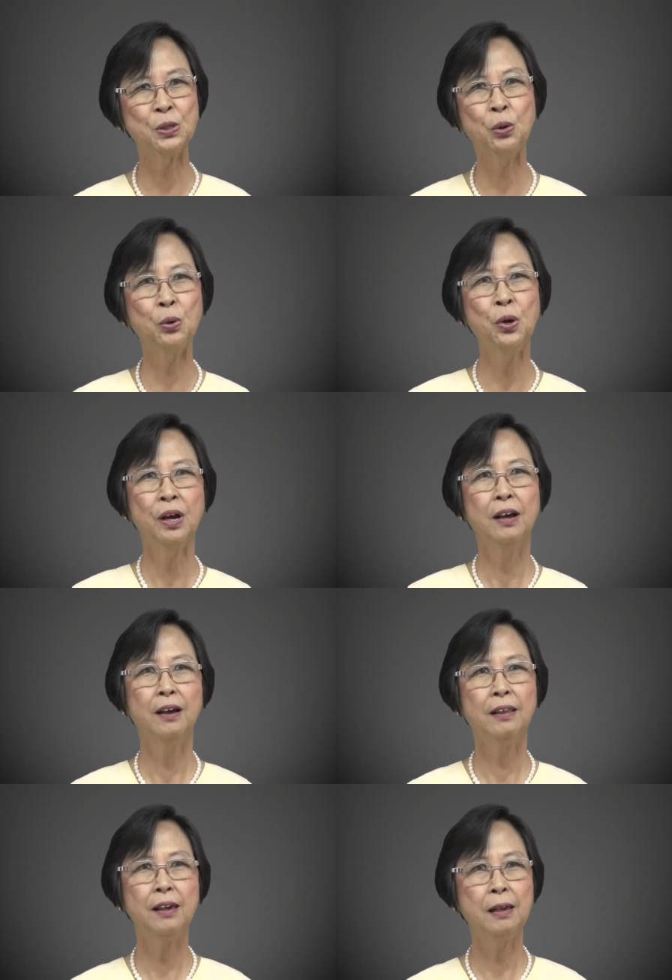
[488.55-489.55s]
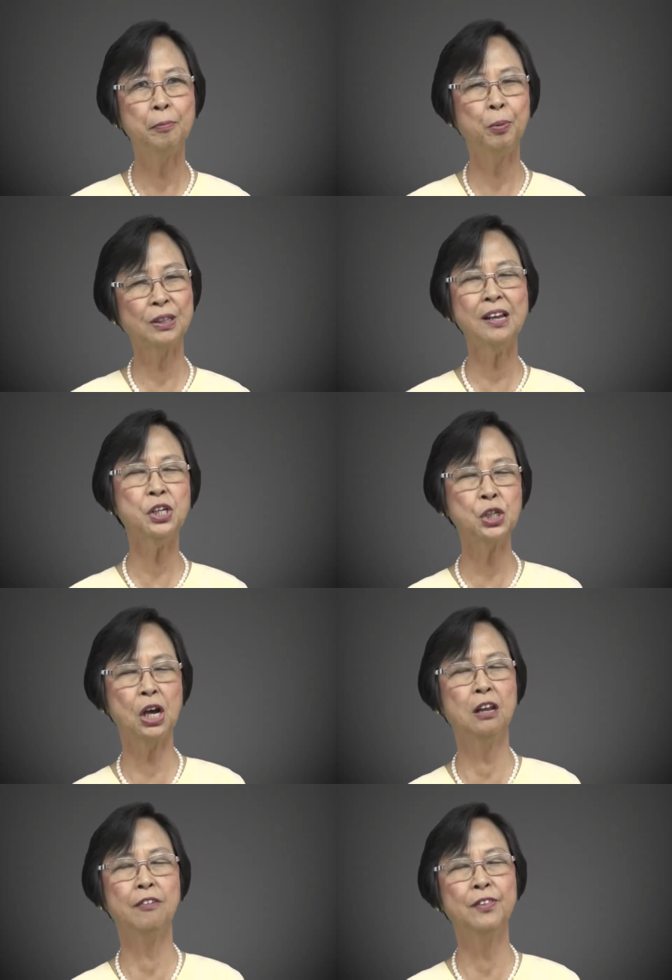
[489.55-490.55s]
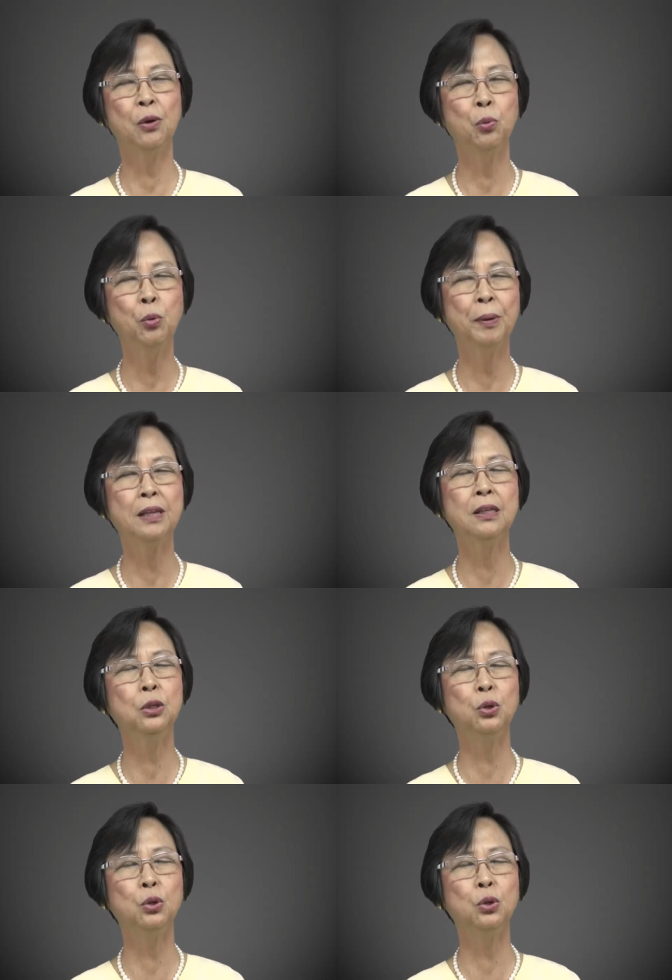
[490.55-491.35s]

So uh, the potential of the woman